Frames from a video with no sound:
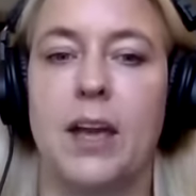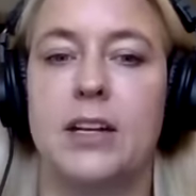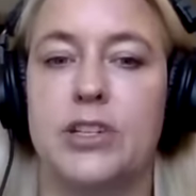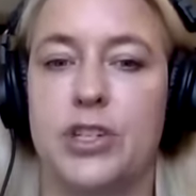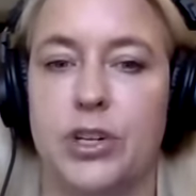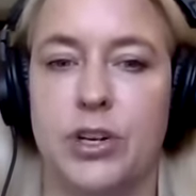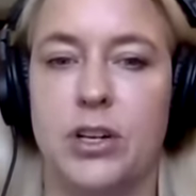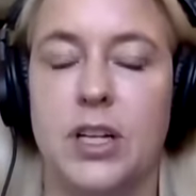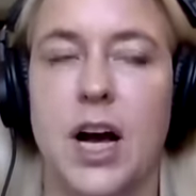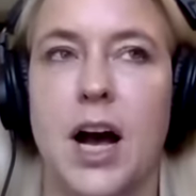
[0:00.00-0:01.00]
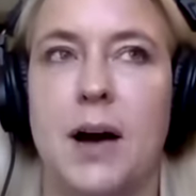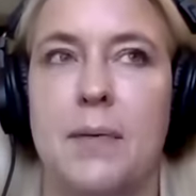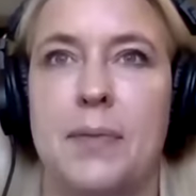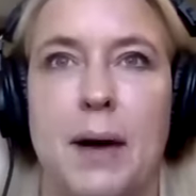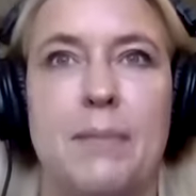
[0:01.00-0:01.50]
in a journal,
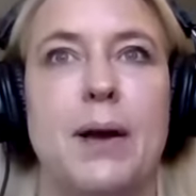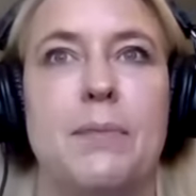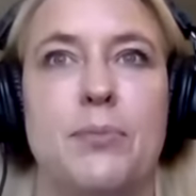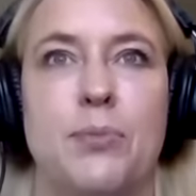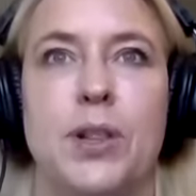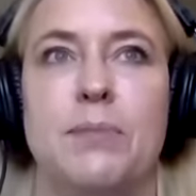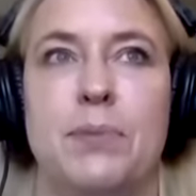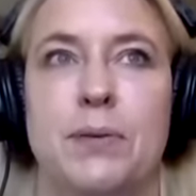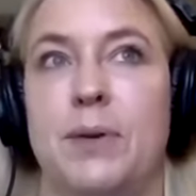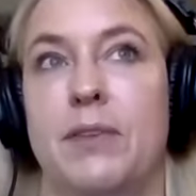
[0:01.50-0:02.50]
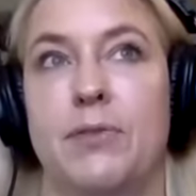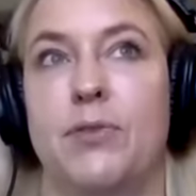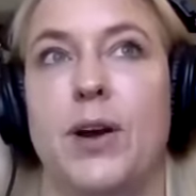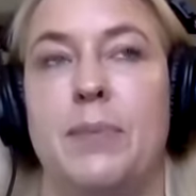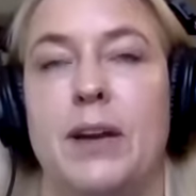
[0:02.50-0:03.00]
that might really be of
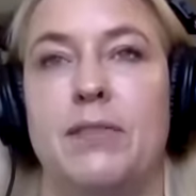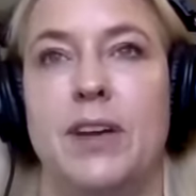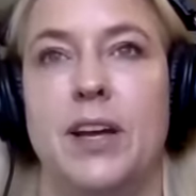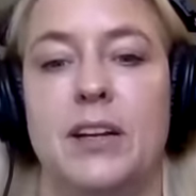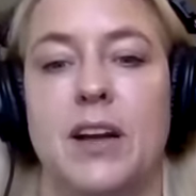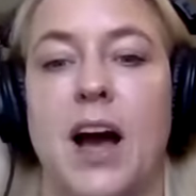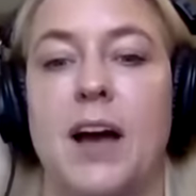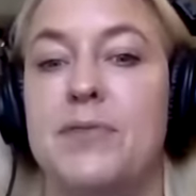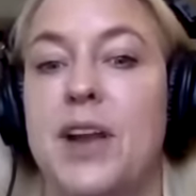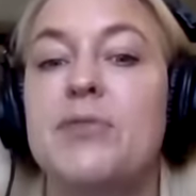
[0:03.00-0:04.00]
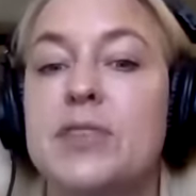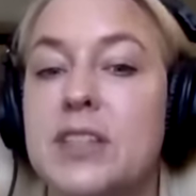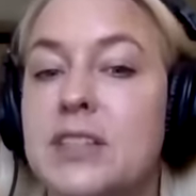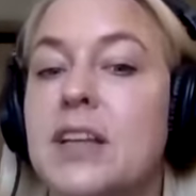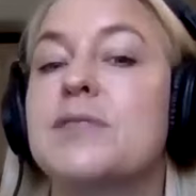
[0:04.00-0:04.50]
great benefit. I've never
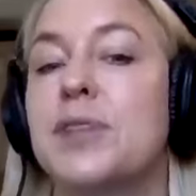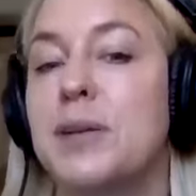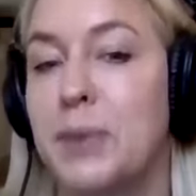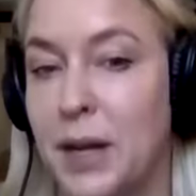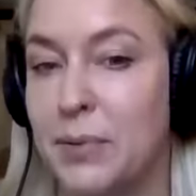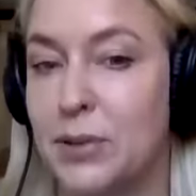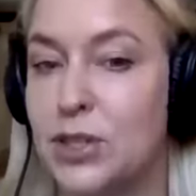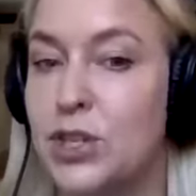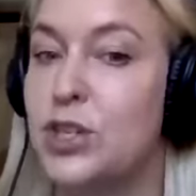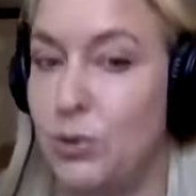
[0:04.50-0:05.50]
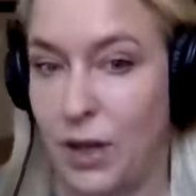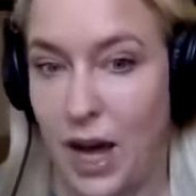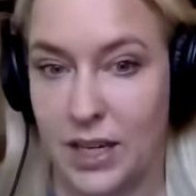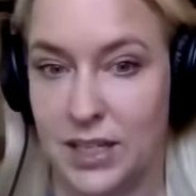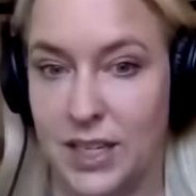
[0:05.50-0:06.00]
successfully been able to do
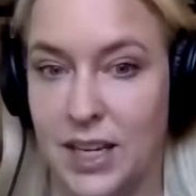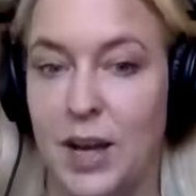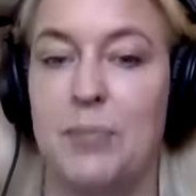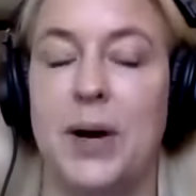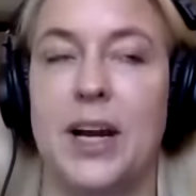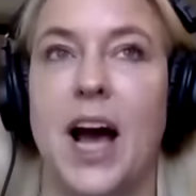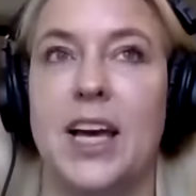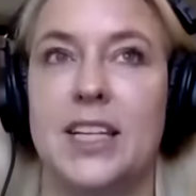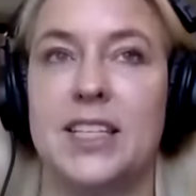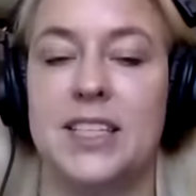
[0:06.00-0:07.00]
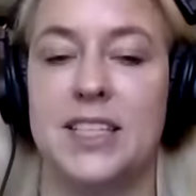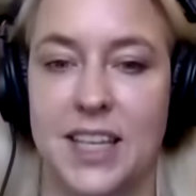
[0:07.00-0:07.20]
that, but I